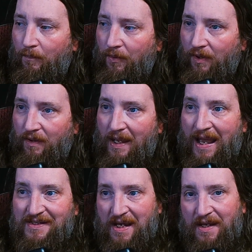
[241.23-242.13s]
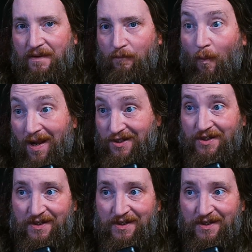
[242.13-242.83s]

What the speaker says: But as I watched it the